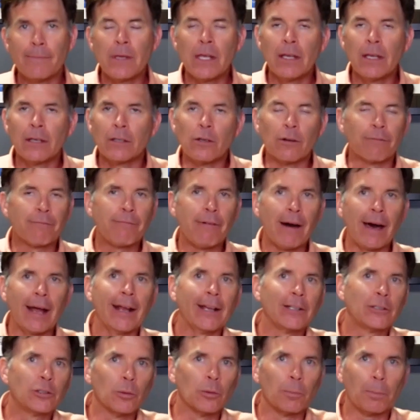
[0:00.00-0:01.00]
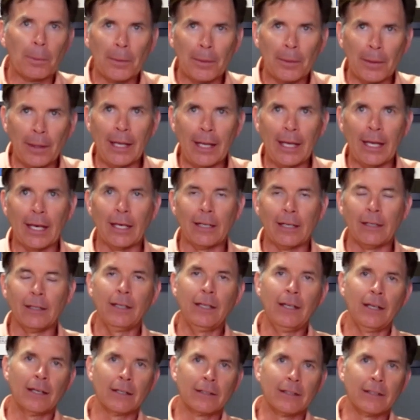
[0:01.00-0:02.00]
Your financial
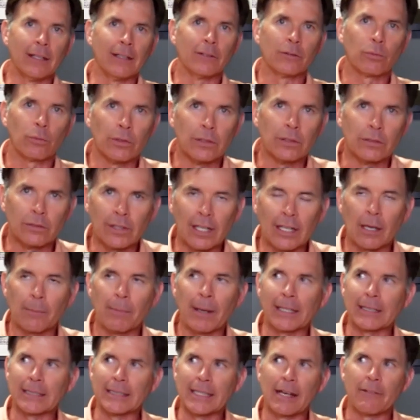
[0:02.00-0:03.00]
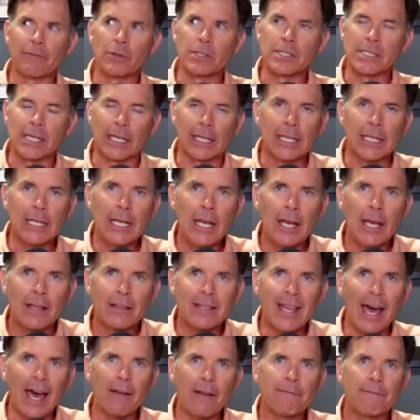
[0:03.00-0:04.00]
plan, now let's take it back to that for a second.
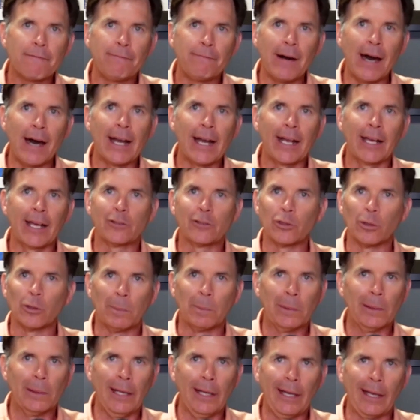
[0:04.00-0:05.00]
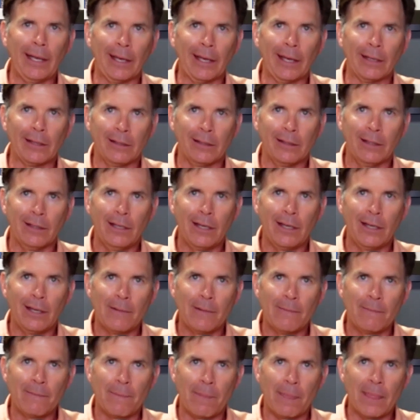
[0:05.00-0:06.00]
That financial plan
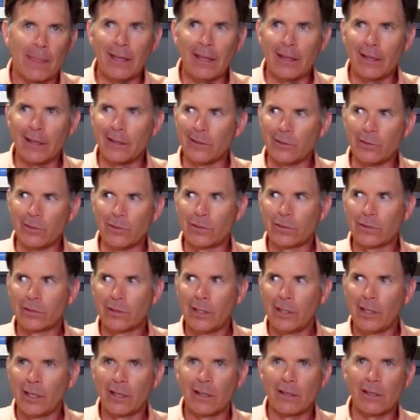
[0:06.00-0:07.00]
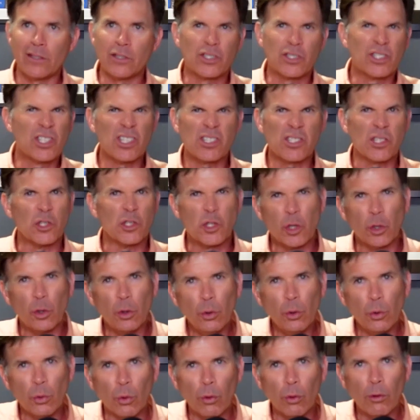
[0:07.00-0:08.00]
is just a
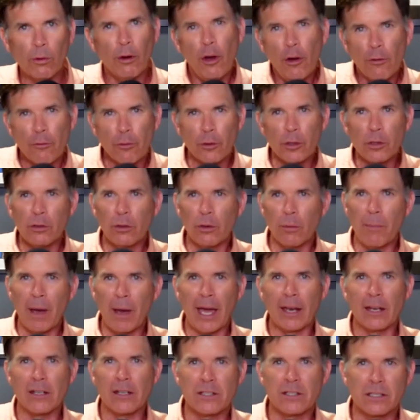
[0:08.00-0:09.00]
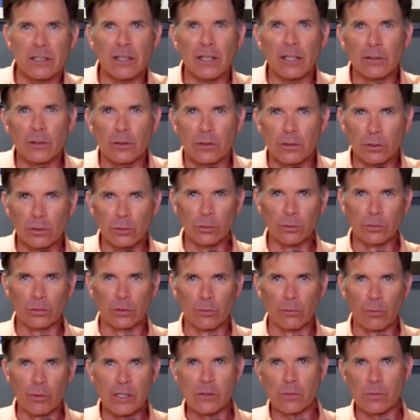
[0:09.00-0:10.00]
tool for you to manage the other tools
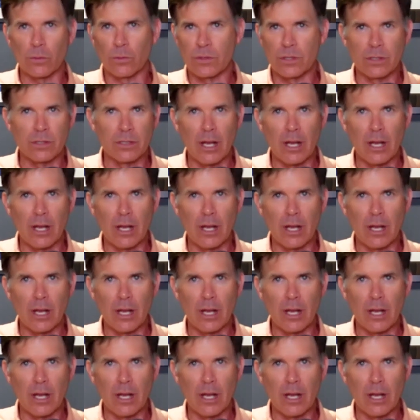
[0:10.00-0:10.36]
and resources and